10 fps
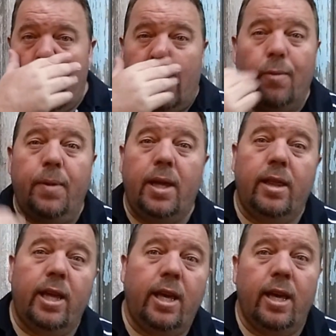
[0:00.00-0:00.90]
It'll be
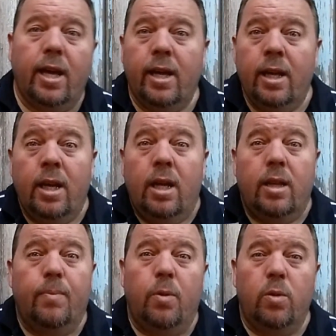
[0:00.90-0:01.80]
the uh,
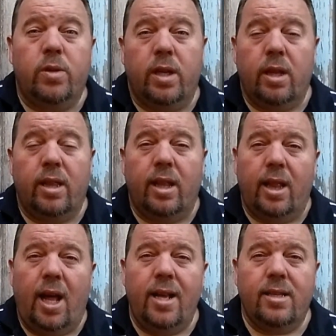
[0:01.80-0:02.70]
the Bulls and, and the
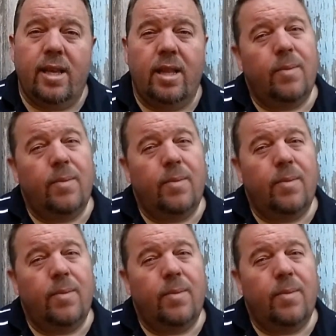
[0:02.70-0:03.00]
Lions there.